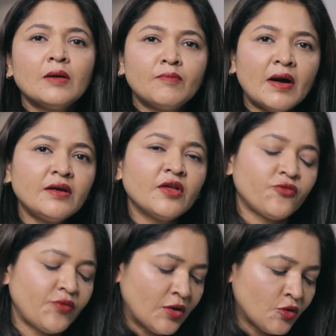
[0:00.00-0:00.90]
But
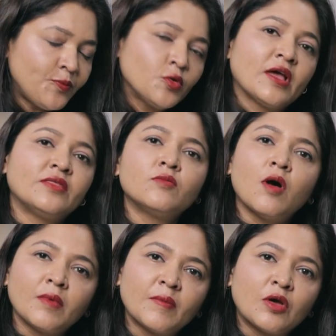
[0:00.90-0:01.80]
if we group together
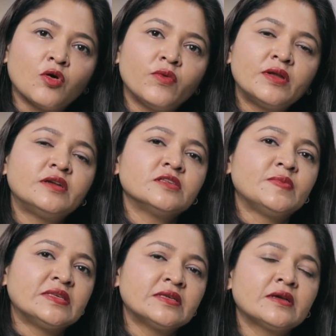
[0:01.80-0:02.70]
mommy makeover, it is
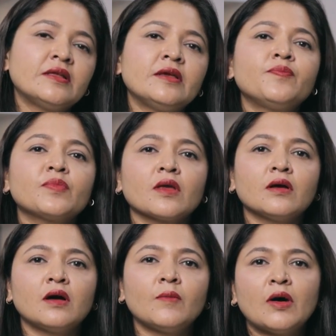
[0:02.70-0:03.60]
basically
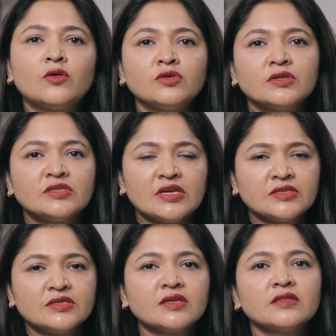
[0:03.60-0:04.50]
about
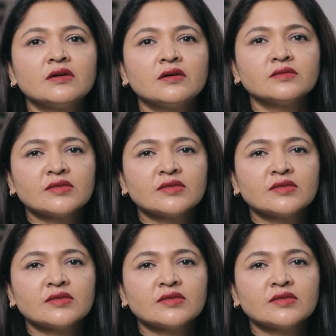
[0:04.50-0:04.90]
changing the